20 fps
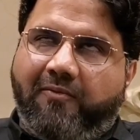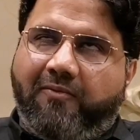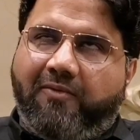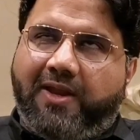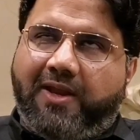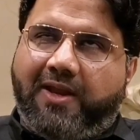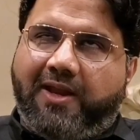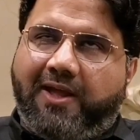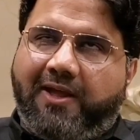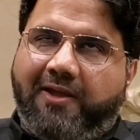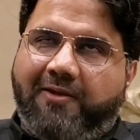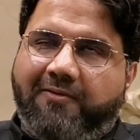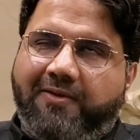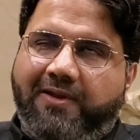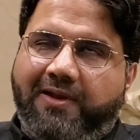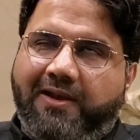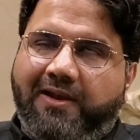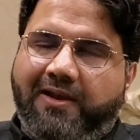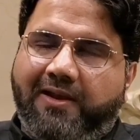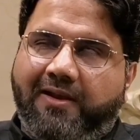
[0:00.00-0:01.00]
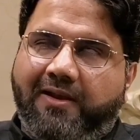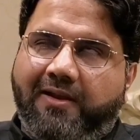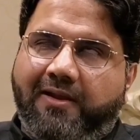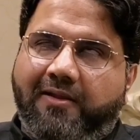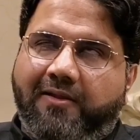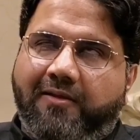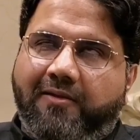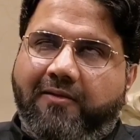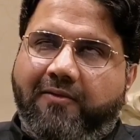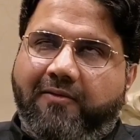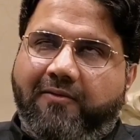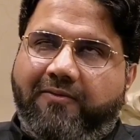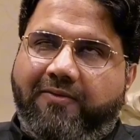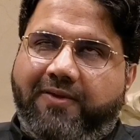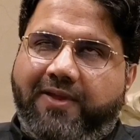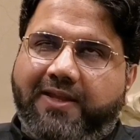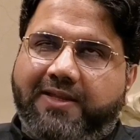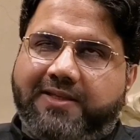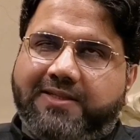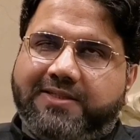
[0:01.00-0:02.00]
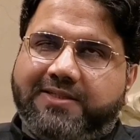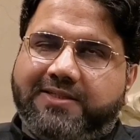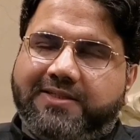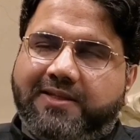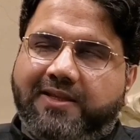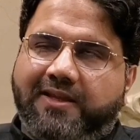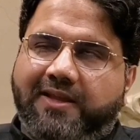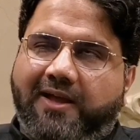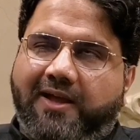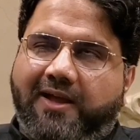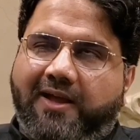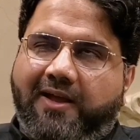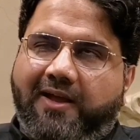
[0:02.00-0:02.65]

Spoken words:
When I will fix